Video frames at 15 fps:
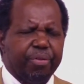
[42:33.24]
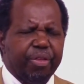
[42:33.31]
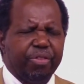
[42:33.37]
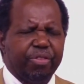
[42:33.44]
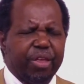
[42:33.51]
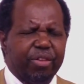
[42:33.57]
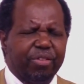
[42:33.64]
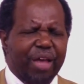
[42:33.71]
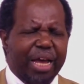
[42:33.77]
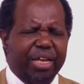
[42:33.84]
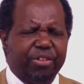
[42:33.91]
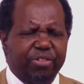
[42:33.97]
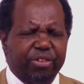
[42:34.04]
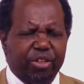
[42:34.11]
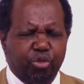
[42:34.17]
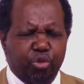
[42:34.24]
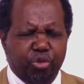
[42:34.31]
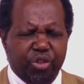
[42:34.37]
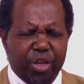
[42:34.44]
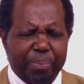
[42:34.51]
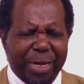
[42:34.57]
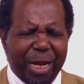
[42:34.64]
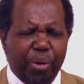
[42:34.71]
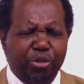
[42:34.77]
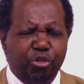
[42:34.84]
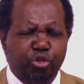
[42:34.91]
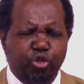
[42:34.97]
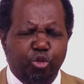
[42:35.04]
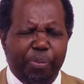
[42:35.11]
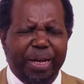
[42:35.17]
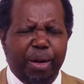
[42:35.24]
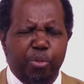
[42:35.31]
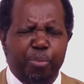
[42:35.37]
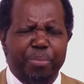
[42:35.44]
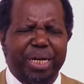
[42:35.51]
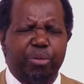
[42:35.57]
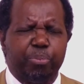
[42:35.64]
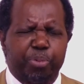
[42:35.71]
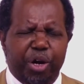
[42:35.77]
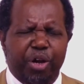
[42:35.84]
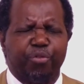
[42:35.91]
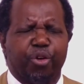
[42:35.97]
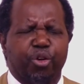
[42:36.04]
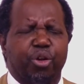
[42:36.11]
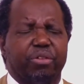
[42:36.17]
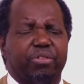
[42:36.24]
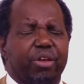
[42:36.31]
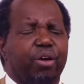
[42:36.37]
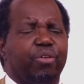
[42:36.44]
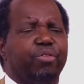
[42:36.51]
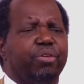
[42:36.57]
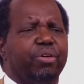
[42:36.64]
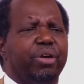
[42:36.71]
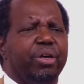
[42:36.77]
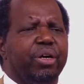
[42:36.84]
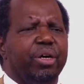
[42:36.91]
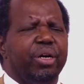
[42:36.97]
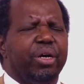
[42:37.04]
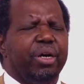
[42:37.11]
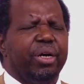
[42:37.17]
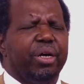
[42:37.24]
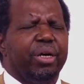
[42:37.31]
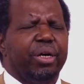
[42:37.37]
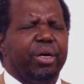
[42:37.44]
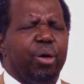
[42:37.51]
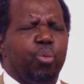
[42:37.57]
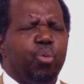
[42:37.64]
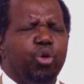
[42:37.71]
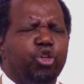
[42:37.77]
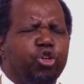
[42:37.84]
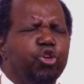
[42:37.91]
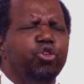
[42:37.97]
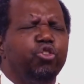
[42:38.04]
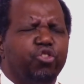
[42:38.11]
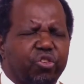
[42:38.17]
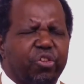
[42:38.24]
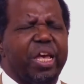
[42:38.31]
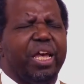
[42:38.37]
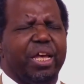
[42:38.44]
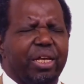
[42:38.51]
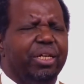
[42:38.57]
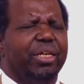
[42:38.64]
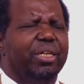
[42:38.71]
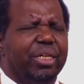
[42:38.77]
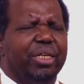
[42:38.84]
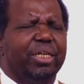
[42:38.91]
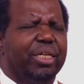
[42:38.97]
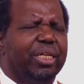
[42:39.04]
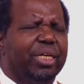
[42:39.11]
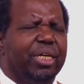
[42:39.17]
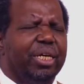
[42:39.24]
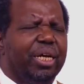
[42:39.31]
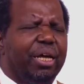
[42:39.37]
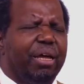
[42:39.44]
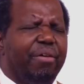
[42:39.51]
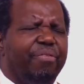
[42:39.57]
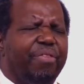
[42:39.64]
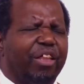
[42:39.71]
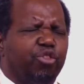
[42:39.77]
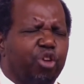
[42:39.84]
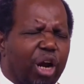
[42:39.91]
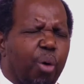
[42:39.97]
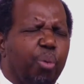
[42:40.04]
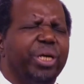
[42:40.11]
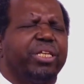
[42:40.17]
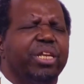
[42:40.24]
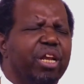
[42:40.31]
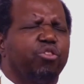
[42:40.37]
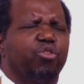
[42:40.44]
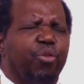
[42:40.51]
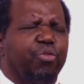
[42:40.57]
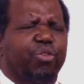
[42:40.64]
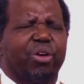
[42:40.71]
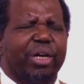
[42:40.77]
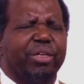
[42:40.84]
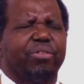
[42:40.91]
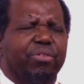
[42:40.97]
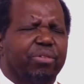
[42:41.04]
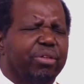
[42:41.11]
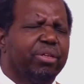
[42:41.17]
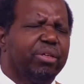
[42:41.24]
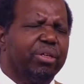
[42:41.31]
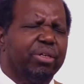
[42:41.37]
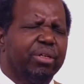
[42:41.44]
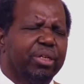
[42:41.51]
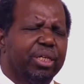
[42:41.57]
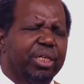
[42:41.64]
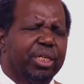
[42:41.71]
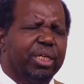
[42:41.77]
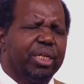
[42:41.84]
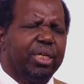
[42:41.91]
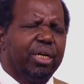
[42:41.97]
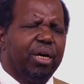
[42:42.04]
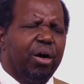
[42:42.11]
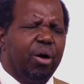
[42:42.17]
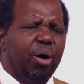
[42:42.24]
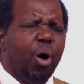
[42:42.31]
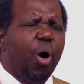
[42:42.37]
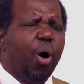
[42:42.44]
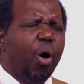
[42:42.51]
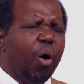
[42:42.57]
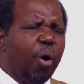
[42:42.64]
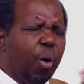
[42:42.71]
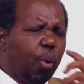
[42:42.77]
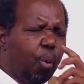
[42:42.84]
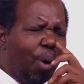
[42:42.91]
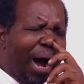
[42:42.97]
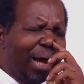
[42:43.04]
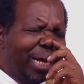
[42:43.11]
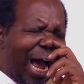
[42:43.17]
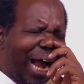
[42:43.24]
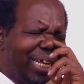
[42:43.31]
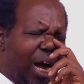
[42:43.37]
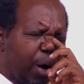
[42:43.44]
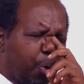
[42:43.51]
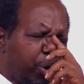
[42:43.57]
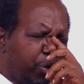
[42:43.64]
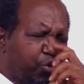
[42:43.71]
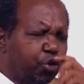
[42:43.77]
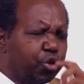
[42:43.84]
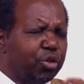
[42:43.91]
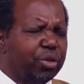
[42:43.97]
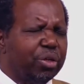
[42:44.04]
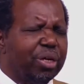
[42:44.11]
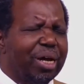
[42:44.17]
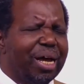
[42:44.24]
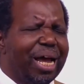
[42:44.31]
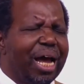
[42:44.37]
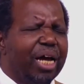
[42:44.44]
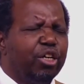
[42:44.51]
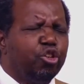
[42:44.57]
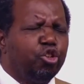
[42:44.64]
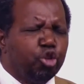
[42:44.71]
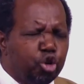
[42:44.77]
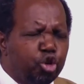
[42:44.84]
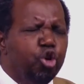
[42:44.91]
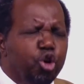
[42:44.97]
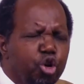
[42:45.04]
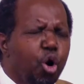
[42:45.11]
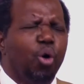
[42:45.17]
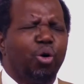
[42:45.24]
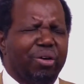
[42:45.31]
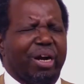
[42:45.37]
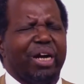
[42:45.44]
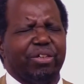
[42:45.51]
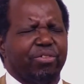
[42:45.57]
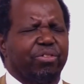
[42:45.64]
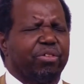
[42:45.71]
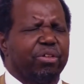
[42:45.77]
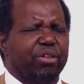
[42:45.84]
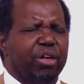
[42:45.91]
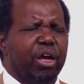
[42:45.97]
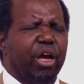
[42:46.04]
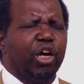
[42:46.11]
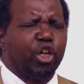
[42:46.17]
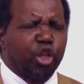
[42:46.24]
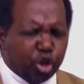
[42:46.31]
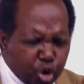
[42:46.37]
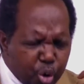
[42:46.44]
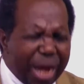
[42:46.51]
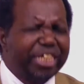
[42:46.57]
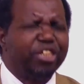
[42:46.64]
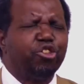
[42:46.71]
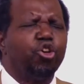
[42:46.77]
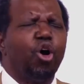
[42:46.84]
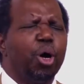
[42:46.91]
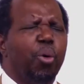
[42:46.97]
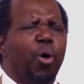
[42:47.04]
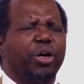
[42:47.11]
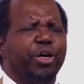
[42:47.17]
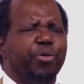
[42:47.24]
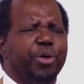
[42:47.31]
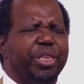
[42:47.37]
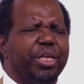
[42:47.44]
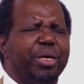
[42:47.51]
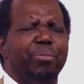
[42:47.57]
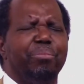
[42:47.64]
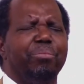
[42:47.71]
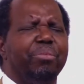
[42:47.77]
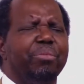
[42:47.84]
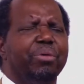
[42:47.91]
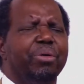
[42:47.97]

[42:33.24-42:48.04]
These things are easy to say, but I want you to spend a moment praying for yourself. Would you say that you're a witness of Christ? Or one earlier question, do you know Christ? Do you enjoy walking with him?